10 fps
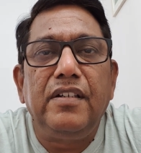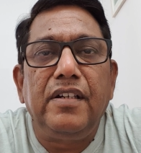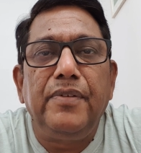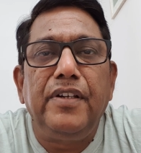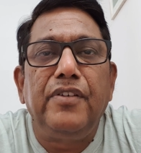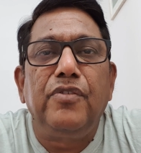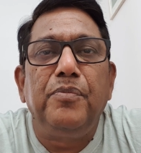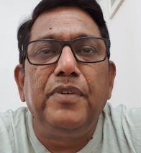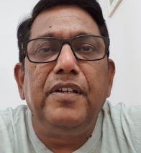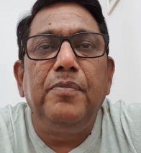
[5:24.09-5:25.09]
driven
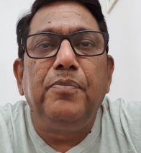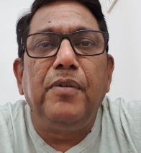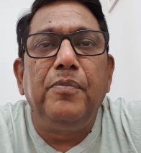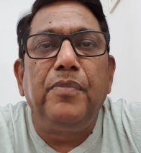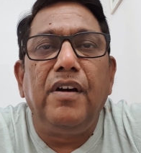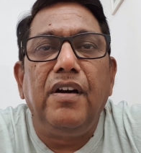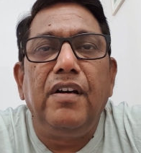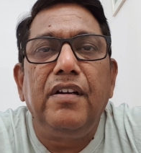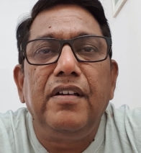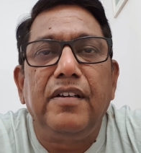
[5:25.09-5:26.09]
equipment, pump
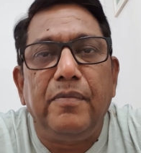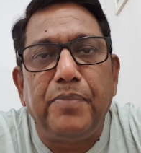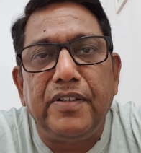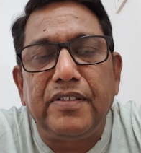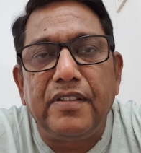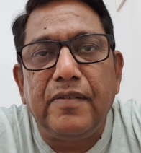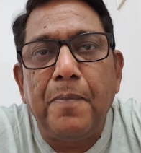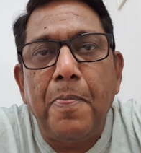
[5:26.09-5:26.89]
or compressor.